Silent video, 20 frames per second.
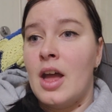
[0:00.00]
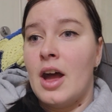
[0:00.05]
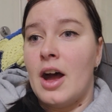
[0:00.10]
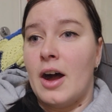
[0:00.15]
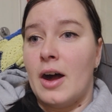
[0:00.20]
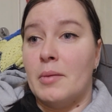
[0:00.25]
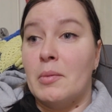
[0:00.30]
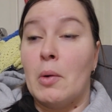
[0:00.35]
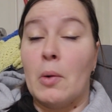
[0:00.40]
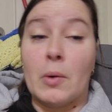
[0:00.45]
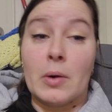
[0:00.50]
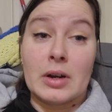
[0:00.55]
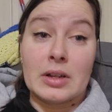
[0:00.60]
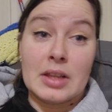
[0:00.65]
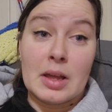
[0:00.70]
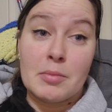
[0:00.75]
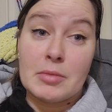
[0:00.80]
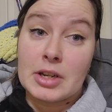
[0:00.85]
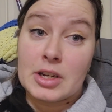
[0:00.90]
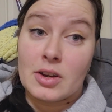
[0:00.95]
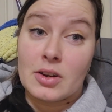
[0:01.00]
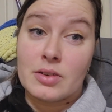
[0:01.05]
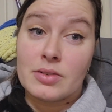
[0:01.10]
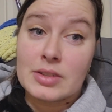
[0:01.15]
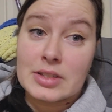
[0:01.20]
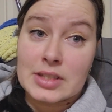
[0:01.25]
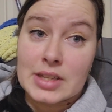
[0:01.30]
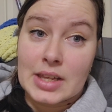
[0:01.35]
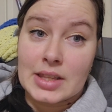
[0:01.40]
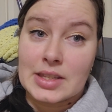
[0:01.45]
um, or let me know if
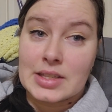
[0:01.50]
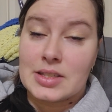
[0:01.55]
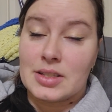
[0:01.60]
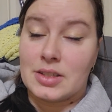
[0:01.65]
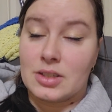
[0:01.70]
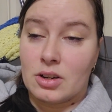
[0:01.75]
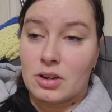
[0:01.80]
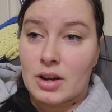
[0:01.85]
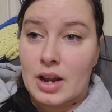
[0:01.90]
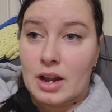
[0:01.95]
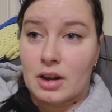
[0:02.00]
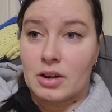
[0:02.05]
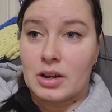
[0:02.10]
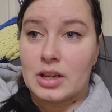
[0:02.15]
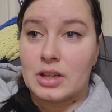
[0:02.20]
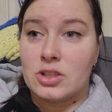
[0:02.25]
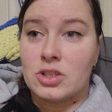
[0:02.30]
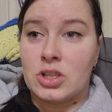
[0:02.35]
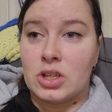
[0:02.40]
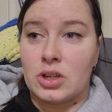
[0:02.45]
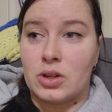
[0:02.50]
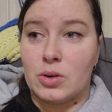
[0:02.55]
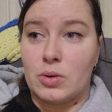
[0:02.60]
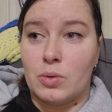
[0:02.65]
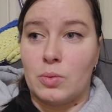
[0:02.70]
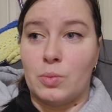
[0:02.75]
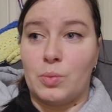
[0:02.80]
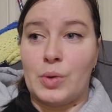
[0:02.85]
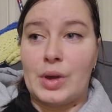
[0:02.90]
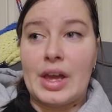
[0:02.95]
it's like this in your area too,
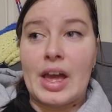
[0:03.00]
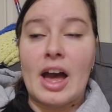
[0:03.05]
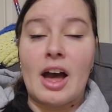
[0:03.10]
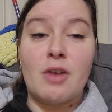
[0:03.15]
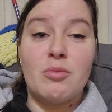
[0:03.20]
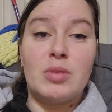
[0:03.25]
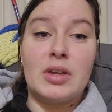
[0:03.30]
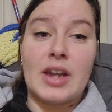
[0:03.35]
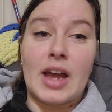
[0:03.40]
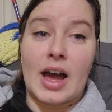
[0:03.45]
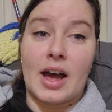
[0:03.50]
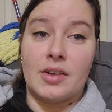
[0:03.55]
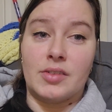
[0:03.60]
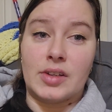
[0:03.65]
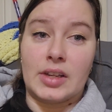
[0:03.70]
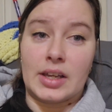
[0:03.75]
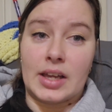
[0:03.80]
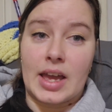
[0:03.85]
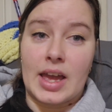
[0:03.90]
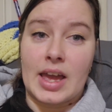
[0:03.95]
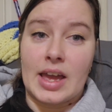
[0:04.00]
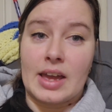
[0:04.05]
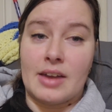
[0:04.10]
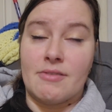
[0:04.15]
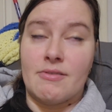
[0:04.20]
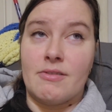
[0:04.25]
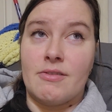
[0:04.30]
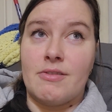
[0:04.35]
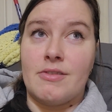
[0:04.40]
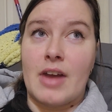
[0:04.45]
we have been having a
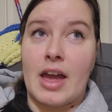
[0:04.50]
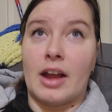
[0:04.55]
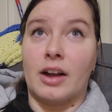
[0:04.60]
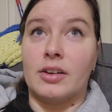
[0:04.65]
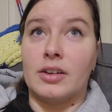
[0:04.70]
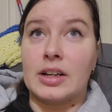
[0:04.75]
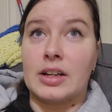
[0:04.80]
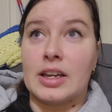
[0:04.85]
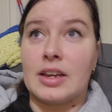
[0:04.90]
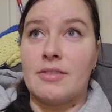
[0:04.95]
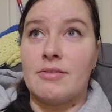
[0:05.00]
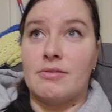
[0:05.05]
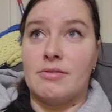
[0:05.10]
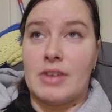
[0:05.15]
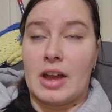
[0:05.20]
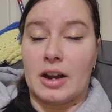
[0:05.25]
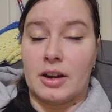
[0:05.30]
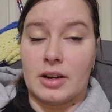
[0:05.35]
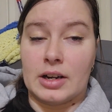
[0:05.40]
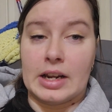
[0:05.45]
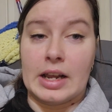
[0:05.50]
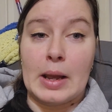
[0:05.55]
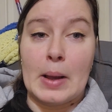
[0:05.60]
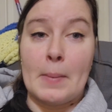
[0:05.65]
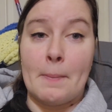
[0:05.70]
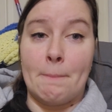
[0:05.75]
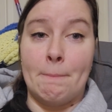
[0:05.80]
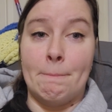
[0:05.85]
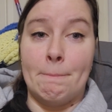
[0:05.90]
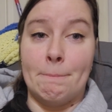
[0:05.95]
very, very
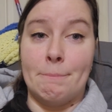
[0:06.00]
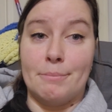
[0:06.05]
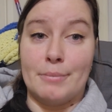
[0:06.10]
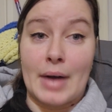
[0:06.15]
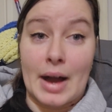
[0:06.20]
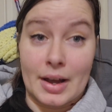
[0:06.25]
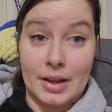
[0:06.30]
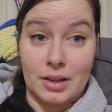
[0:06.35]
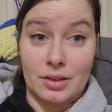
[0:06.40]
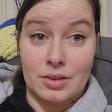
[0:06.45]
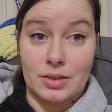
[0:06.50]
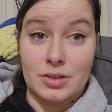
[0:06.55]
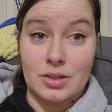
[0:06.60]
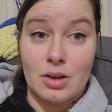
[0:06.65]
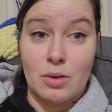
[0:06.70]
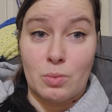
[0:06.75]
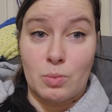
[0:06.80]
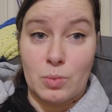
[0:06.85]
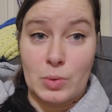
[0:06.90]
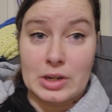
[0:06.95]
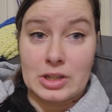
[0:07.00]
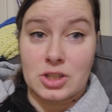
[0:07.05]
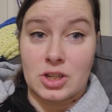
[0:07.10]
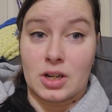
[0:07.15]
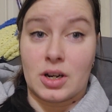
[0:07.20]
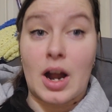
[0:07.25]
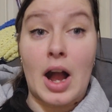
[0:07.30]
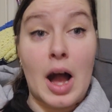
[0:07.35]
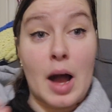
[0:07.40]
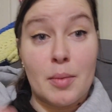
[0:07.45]
mild
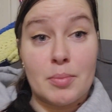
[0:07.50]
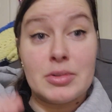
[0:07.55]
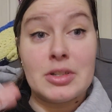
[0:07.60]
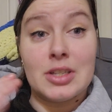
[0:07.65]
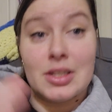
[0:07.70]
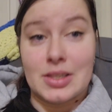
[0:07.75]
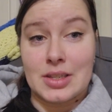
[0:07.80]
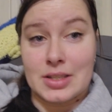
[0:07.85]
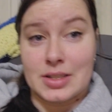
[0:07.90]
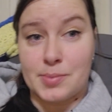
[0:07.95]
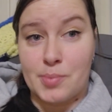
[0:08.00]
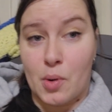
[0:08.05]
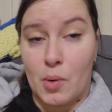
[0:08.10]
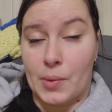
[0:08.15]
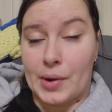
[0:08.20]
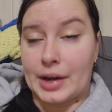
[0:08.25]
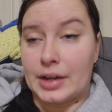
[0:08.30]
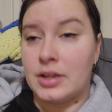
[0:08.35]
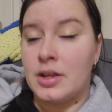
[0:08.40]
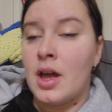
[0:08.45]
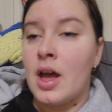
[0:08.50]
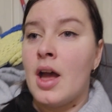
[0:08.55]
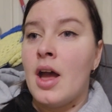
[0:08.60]
winter up to this point.